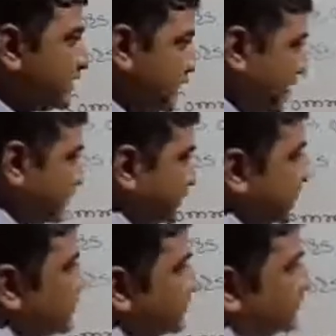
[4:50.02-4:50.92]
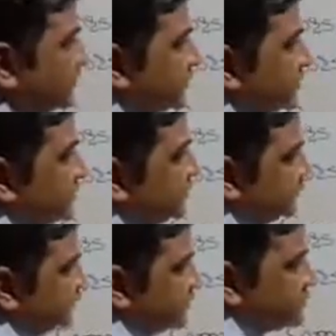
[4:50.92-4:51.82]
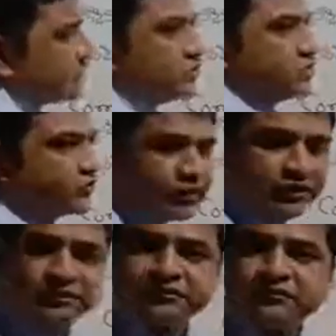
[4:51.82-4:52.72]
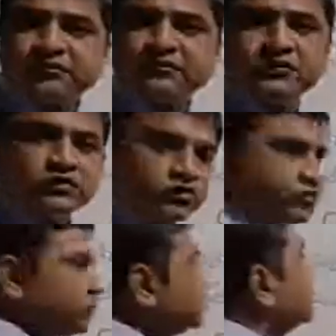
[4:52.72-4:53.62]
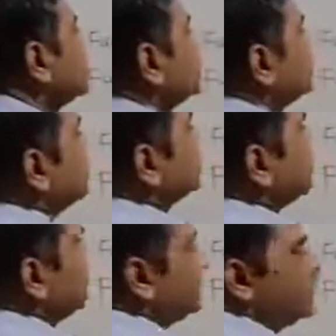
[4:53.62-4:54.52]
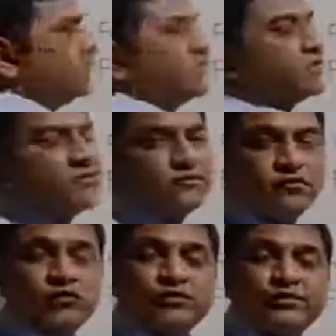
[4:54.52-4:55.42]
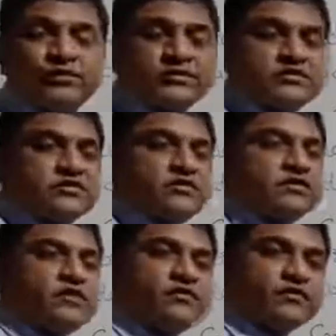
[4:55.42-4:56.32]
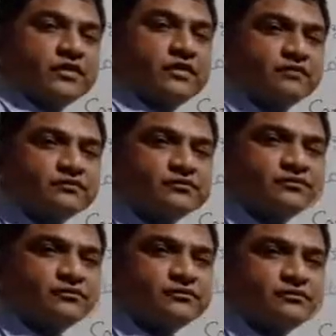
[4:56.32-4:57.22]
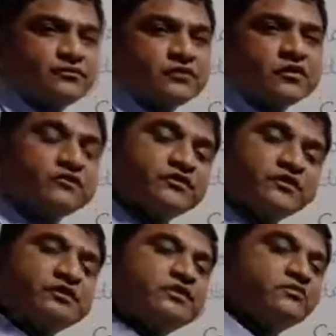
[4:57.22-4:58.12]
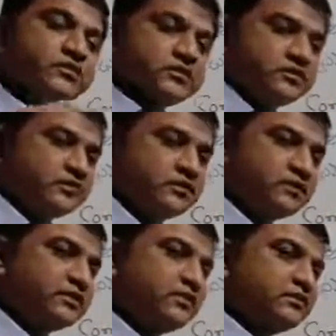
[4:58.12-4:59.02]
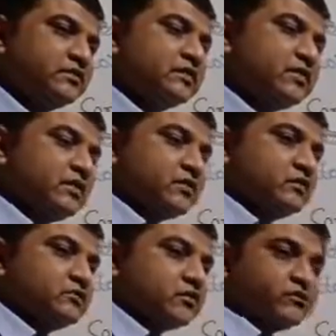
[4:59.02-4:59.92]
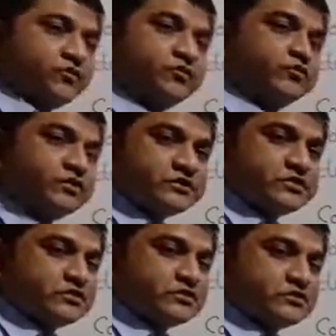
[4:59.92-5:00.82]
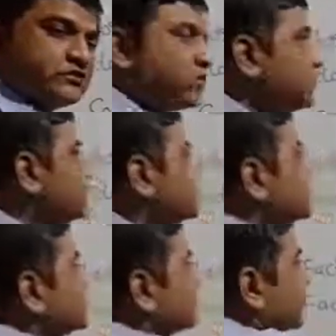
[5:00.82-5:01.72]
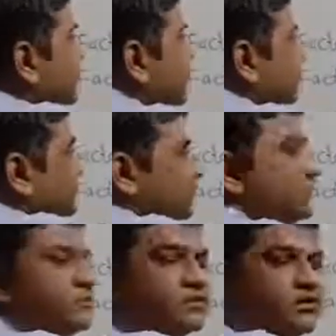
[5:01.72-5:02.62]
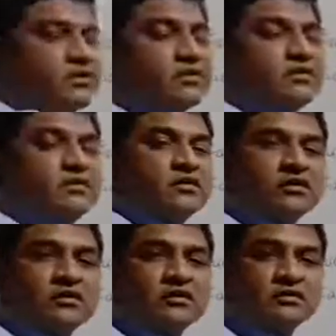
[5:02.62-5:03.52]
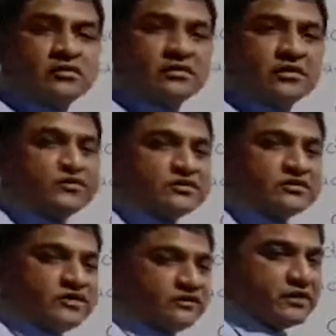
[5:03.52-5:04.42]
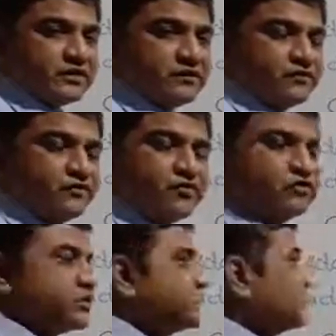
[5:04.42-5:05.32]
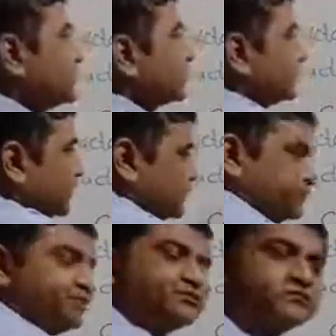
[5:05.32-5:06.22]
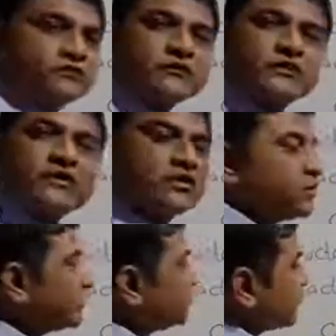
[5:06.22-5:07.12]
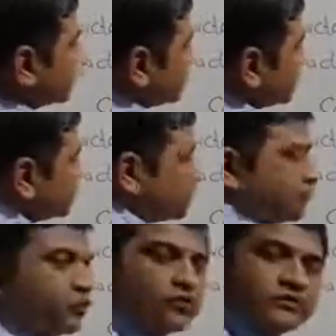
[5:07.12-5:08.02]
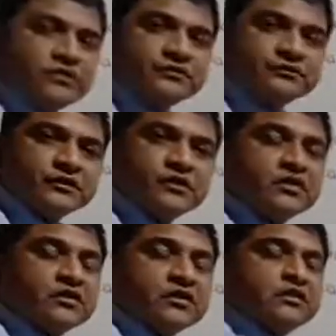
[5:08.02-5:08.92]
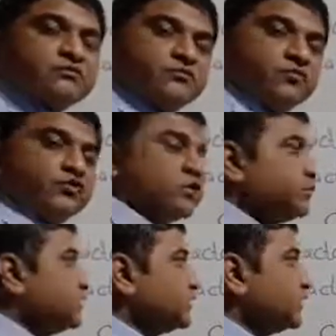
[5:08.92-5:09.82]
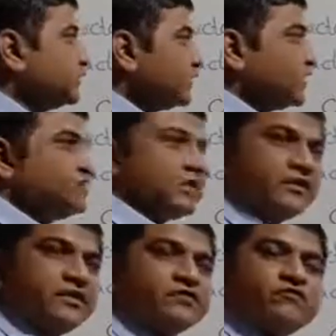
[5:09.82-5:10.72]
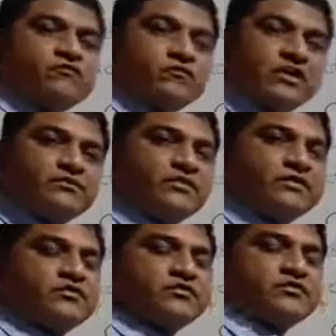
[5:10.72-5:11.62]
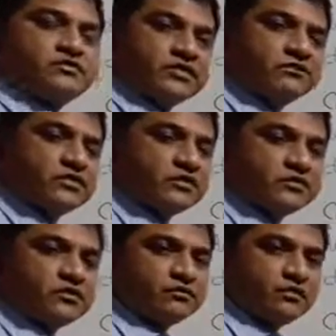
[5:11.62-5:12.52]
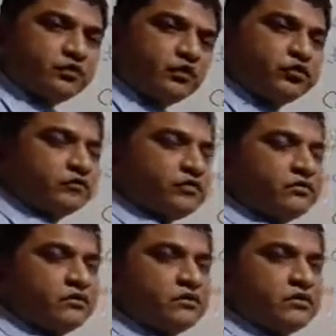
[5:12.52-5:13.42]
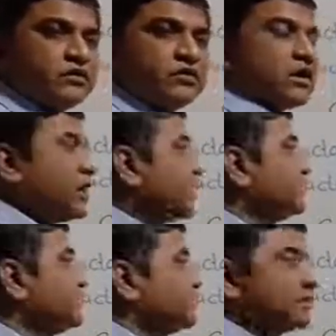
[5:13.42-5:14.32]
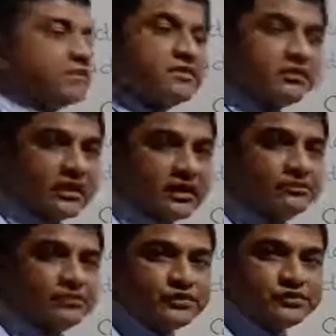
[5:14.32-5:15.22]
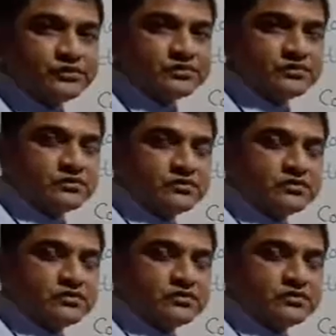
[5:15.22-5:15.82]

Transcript: and that number is 3. So if I make 4 pieces of 12 of 3 meter, 4 pieces of this red ribbon 3 pieces I get. 4 threes are 12. What about the blue ribbon? Blue ribbon, if I made one piece of 3 meter of a blue ribbon, I will get the 9 pieces